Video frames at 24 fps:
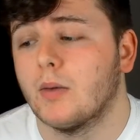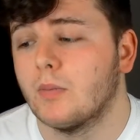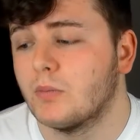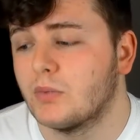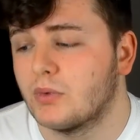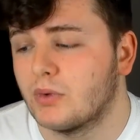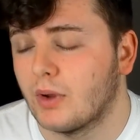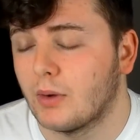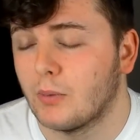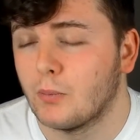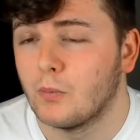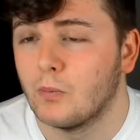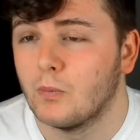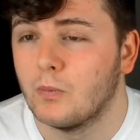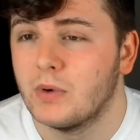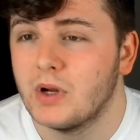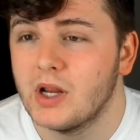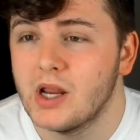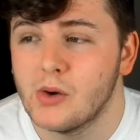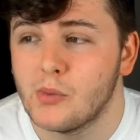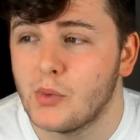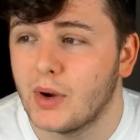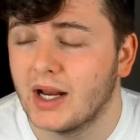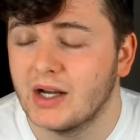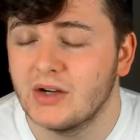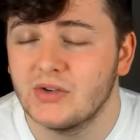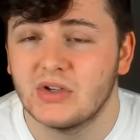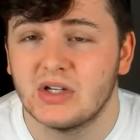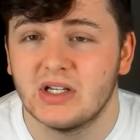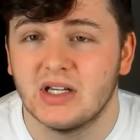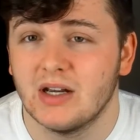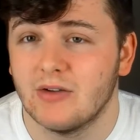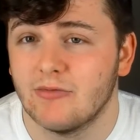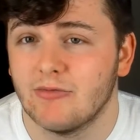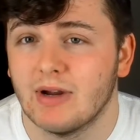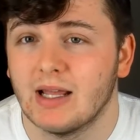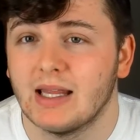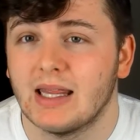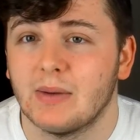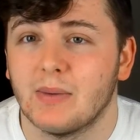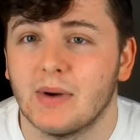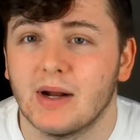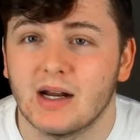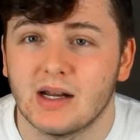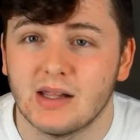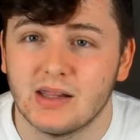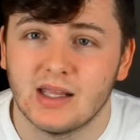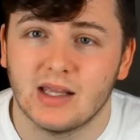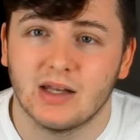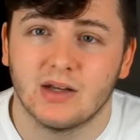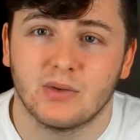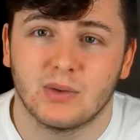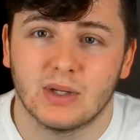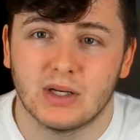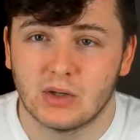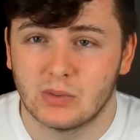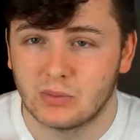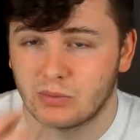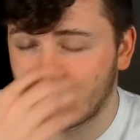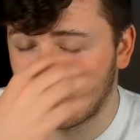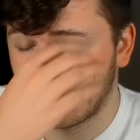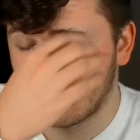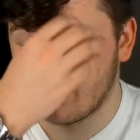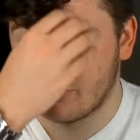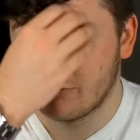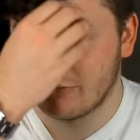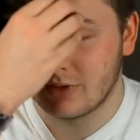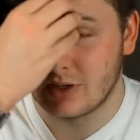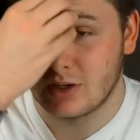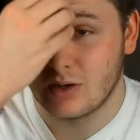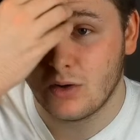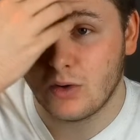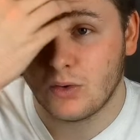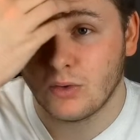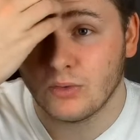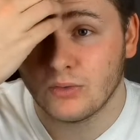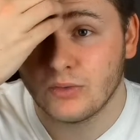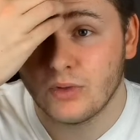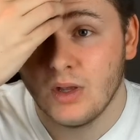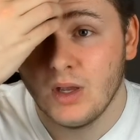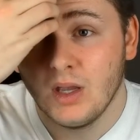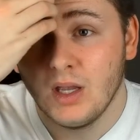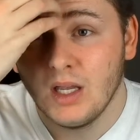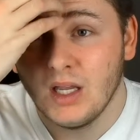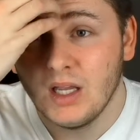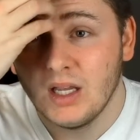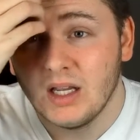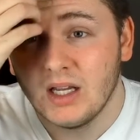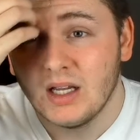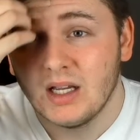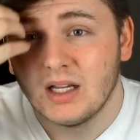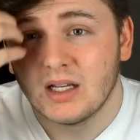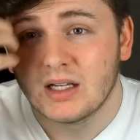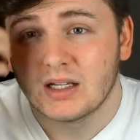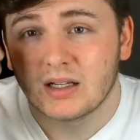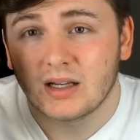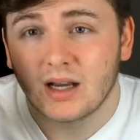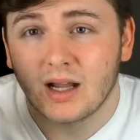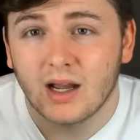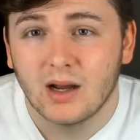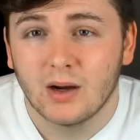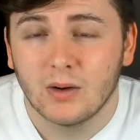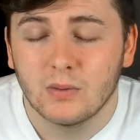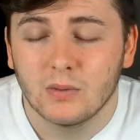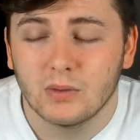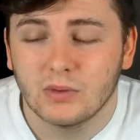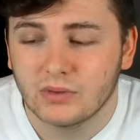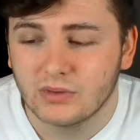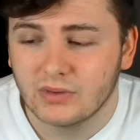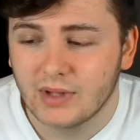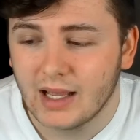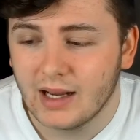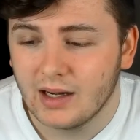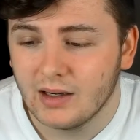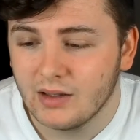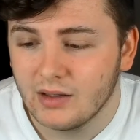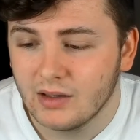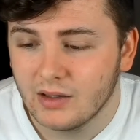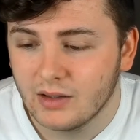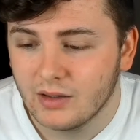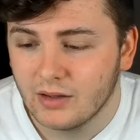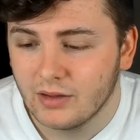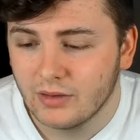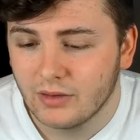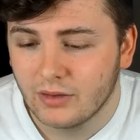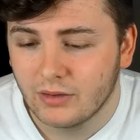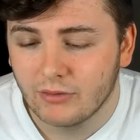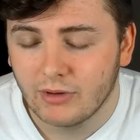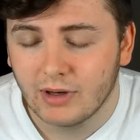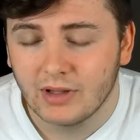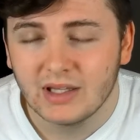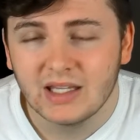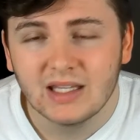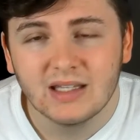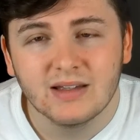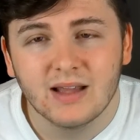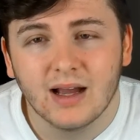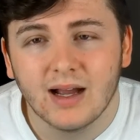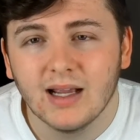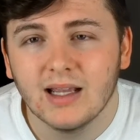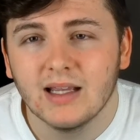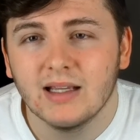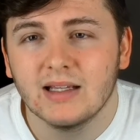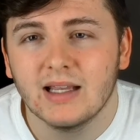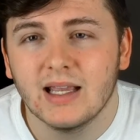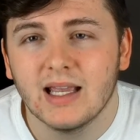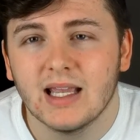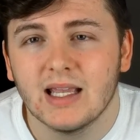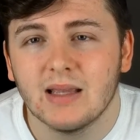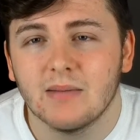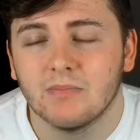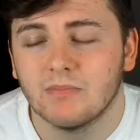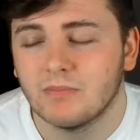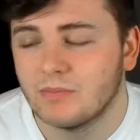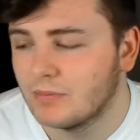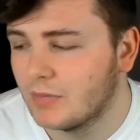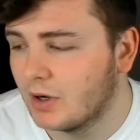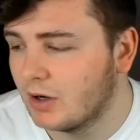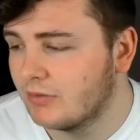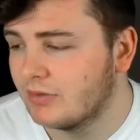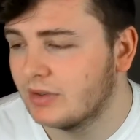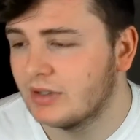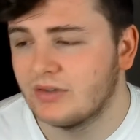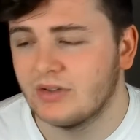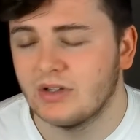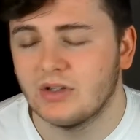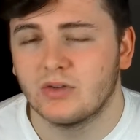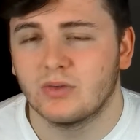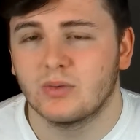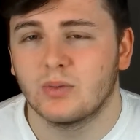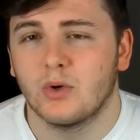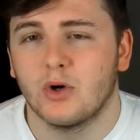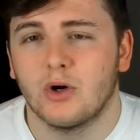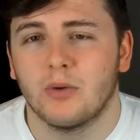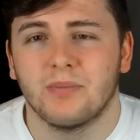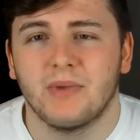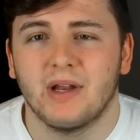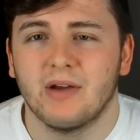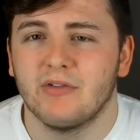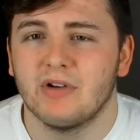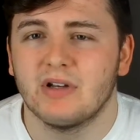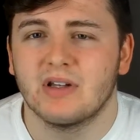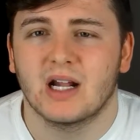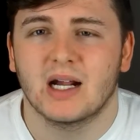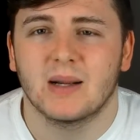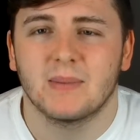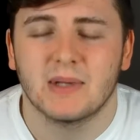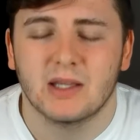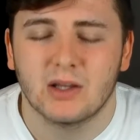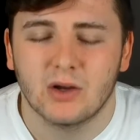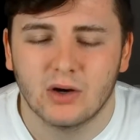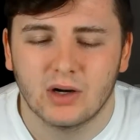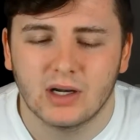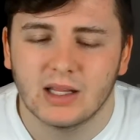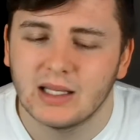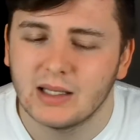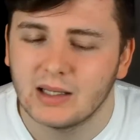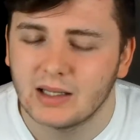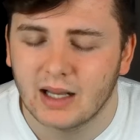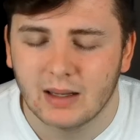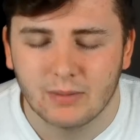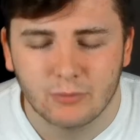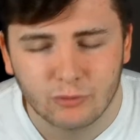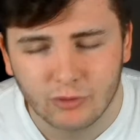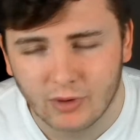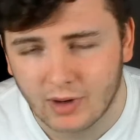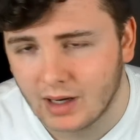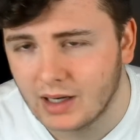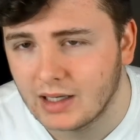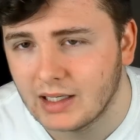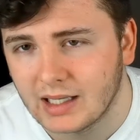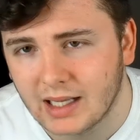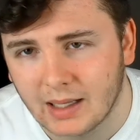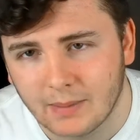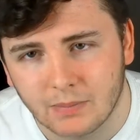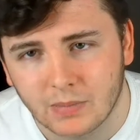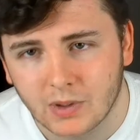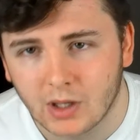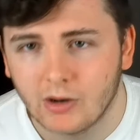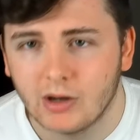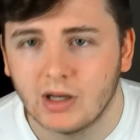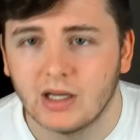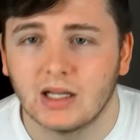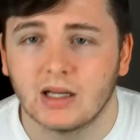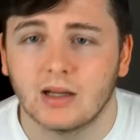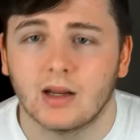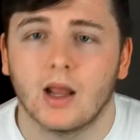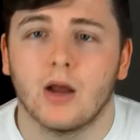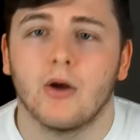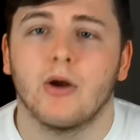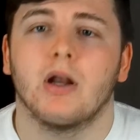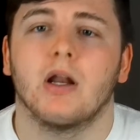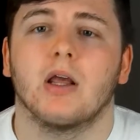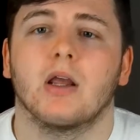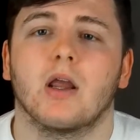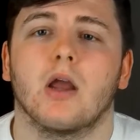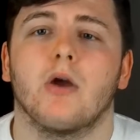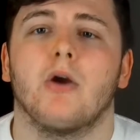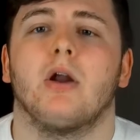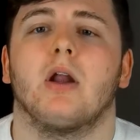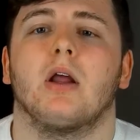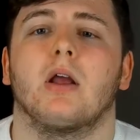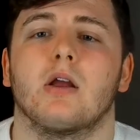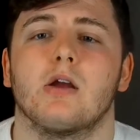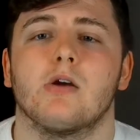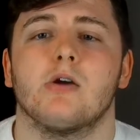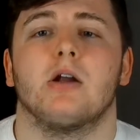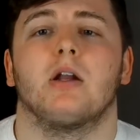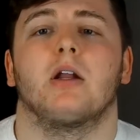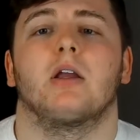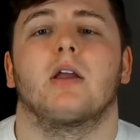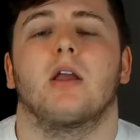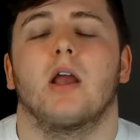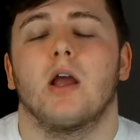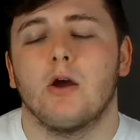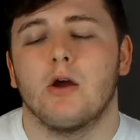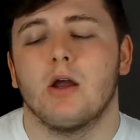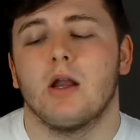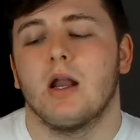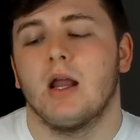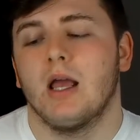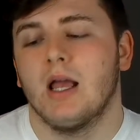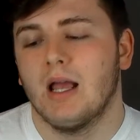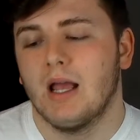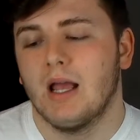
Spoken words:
So we actually did really well in the end to end up scoring 3 goals. Now, Salah, throughout the entire game, obviously swarmed every time he got it. He kept trying, he kept going and going and going and going and going.